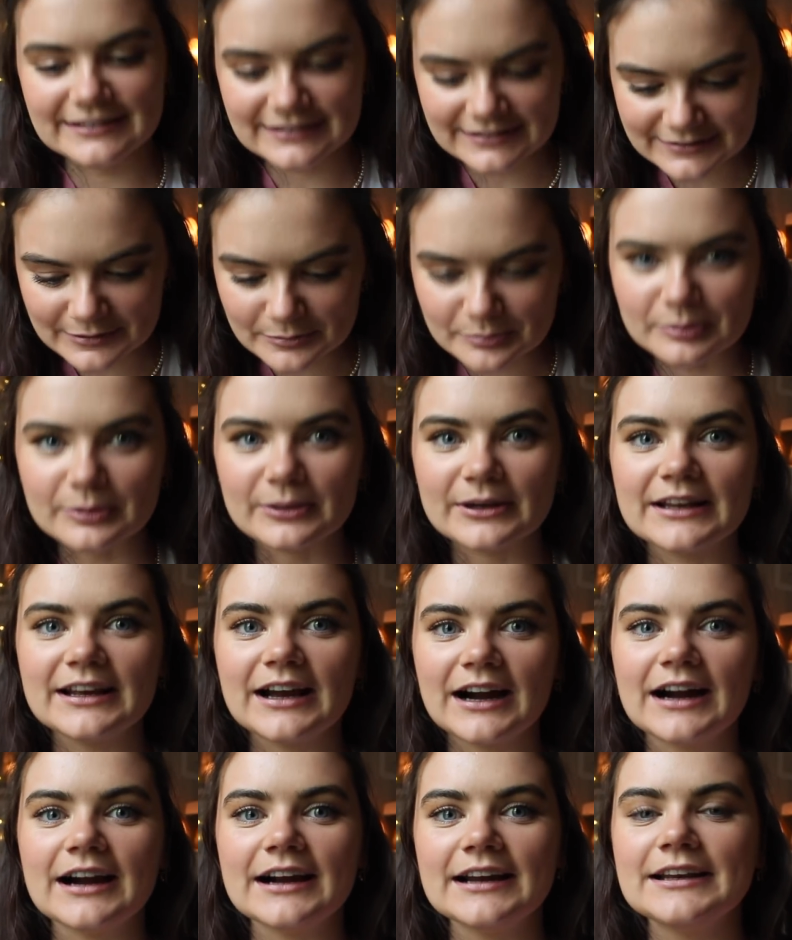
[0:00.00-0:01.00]
This is a pretty
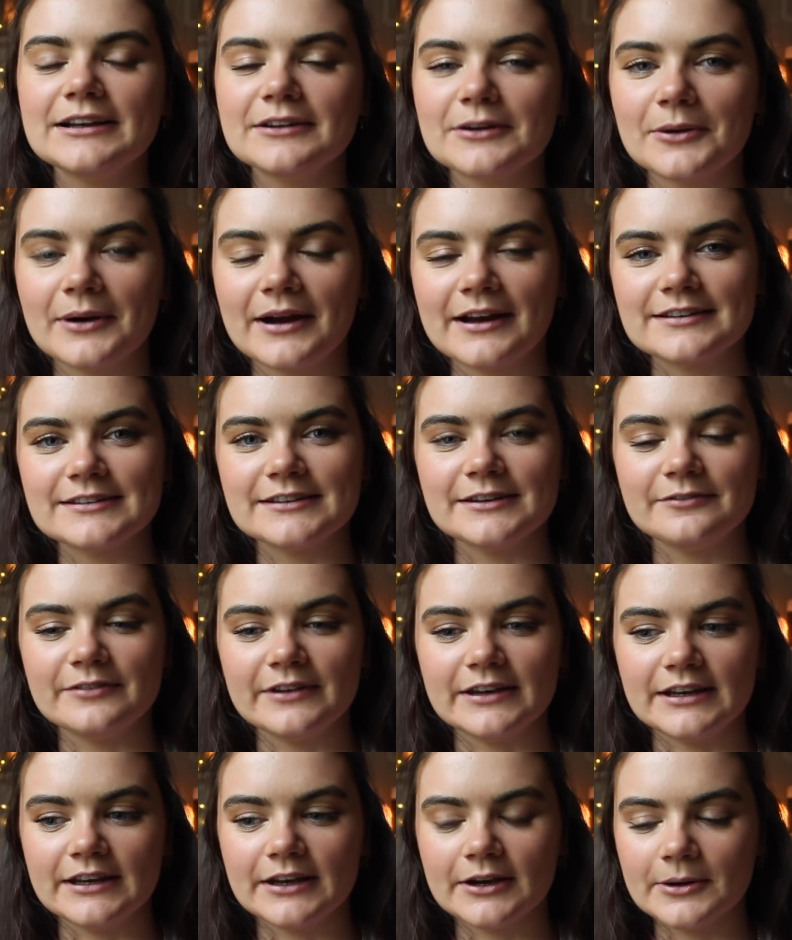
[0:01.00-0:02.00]
highly requested
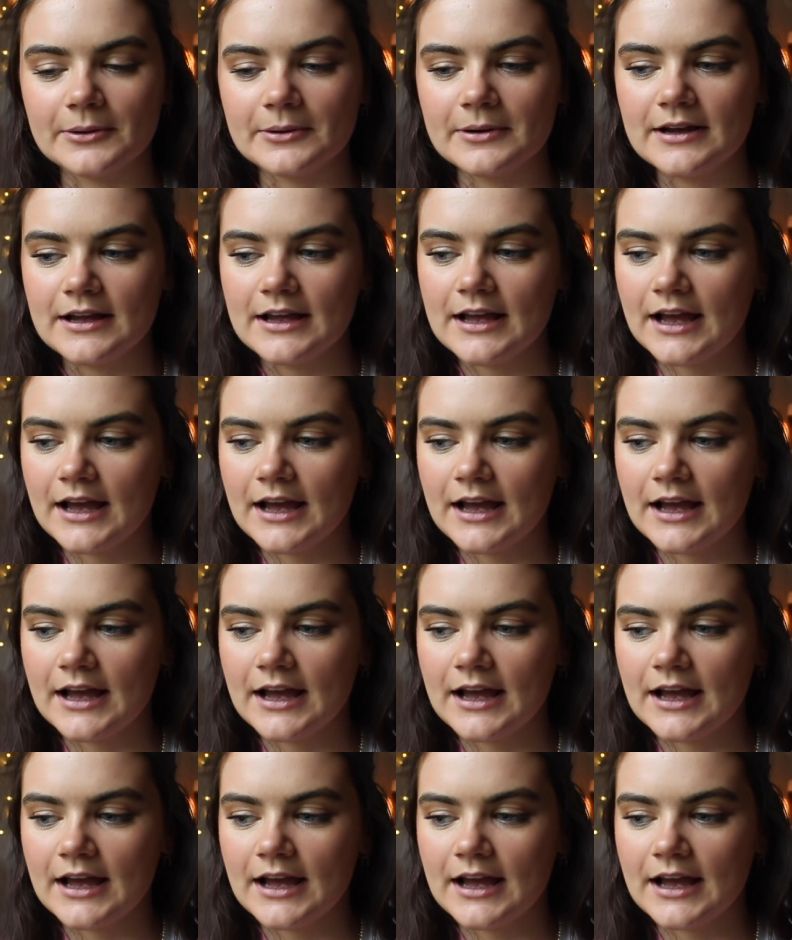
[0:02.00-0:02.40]
video